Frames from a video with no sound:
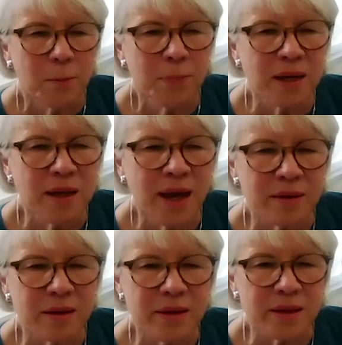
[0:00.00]
but
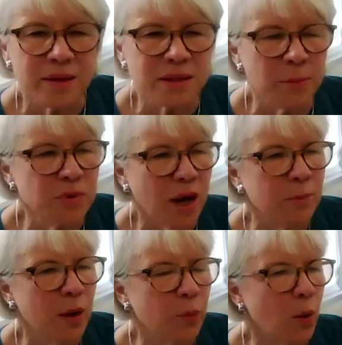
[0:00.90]
yet at the same
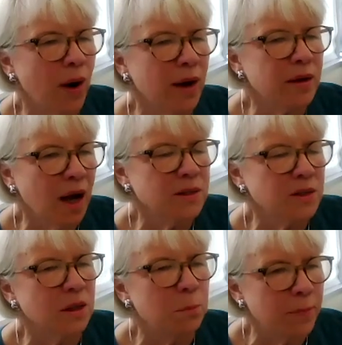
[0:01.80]
time they required
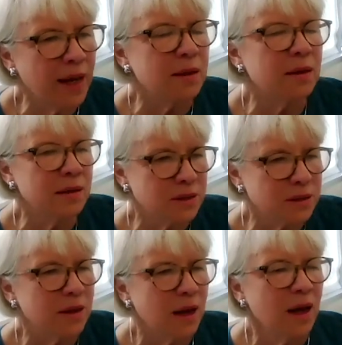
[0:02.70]
constant maintenance.